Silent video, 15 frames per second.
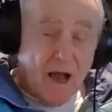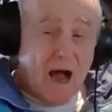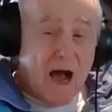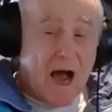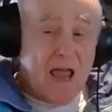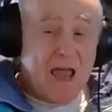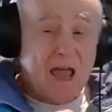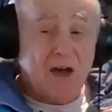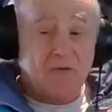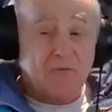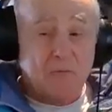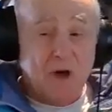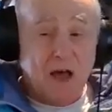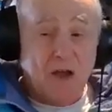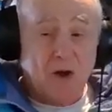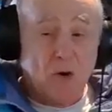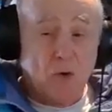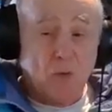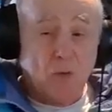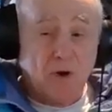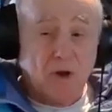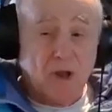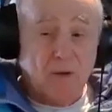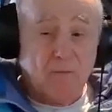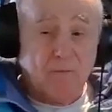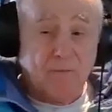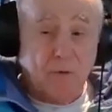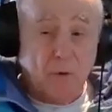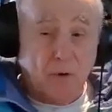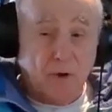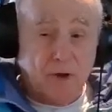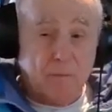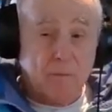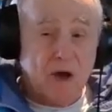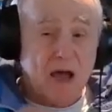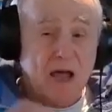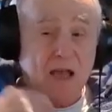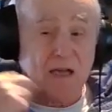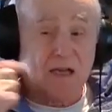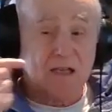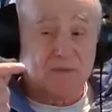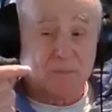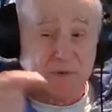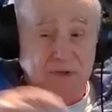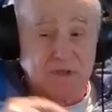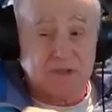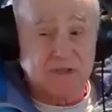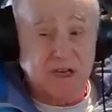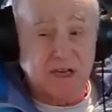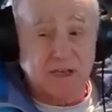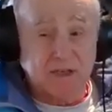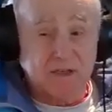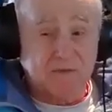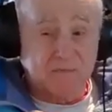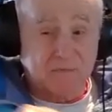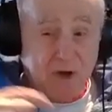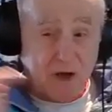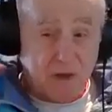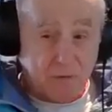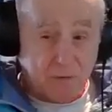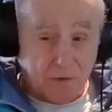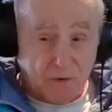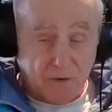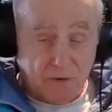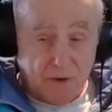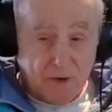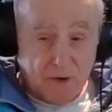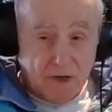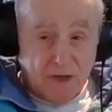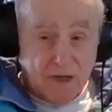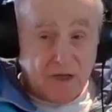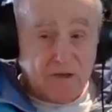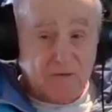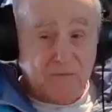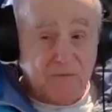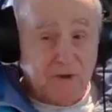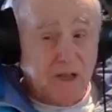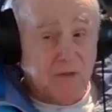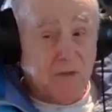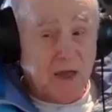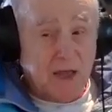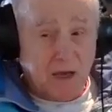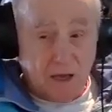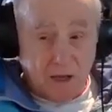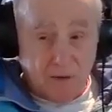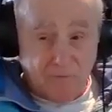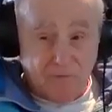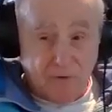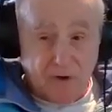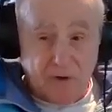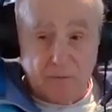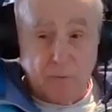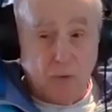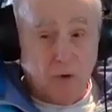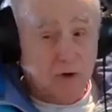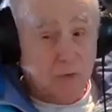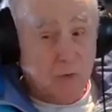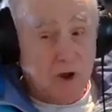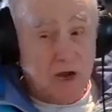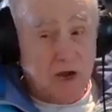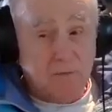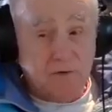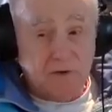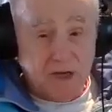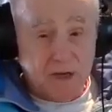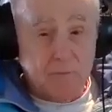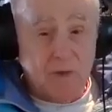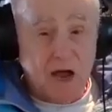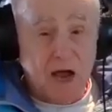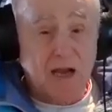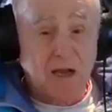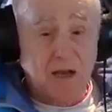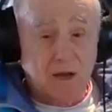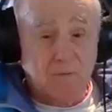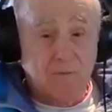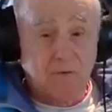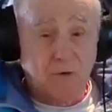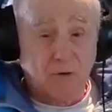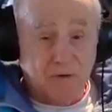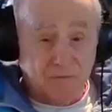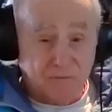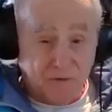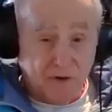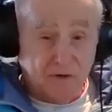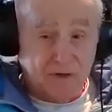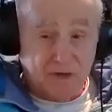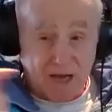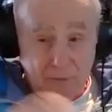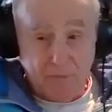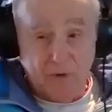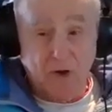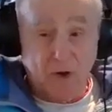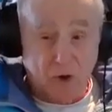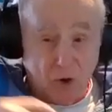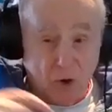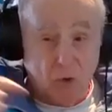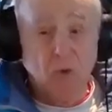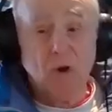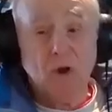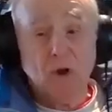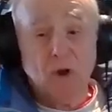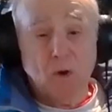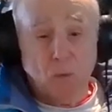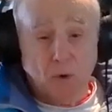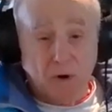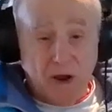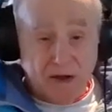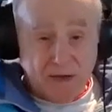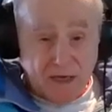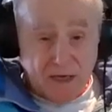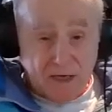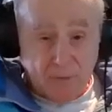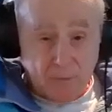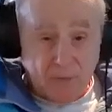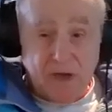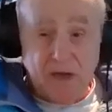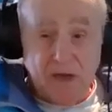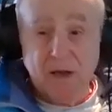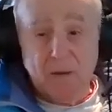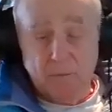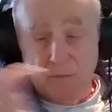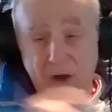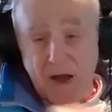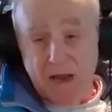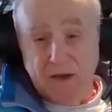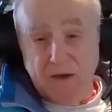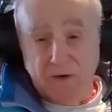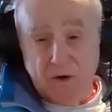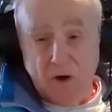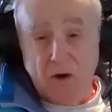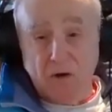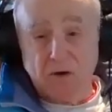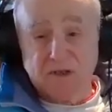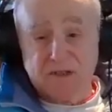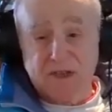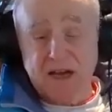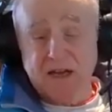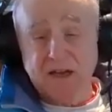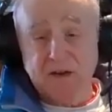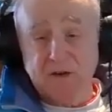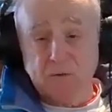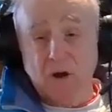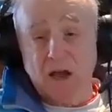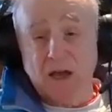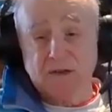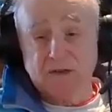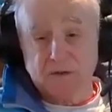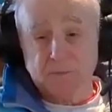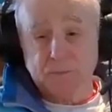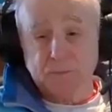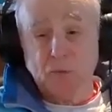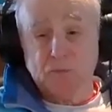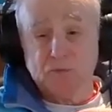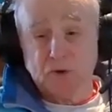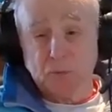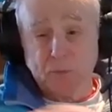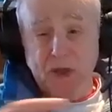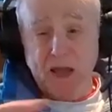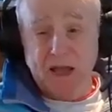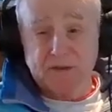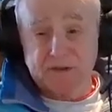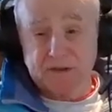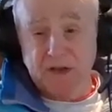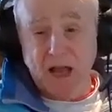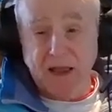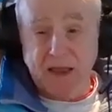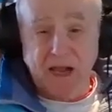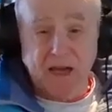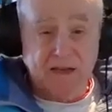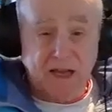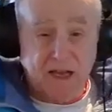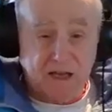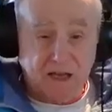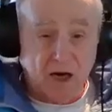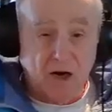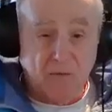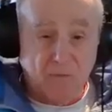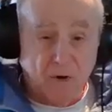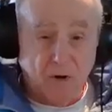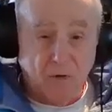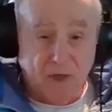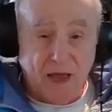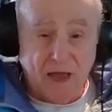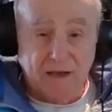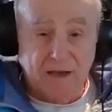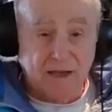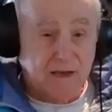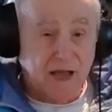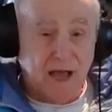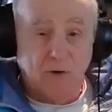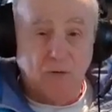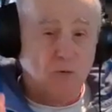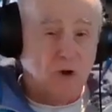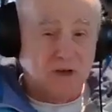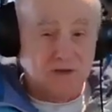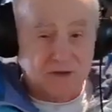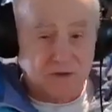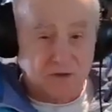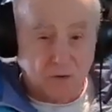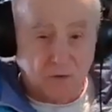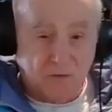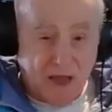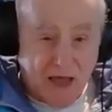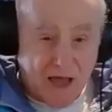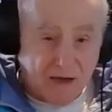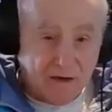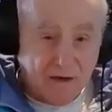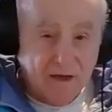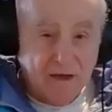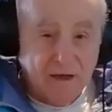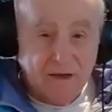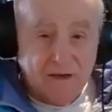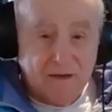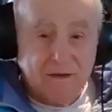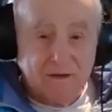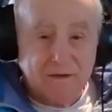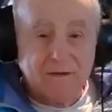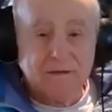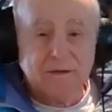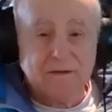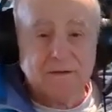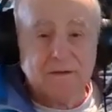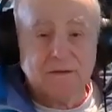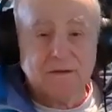I have my own love void. My husband, Sadie's father, is mm-hmm. filling that love void. And boy, do I ever need my love void filled. And I'm going to go where I need to be. My daughter, Sadie, cries and poops her pants, and I got to take care of all that. And uh, who wants to do that? Right.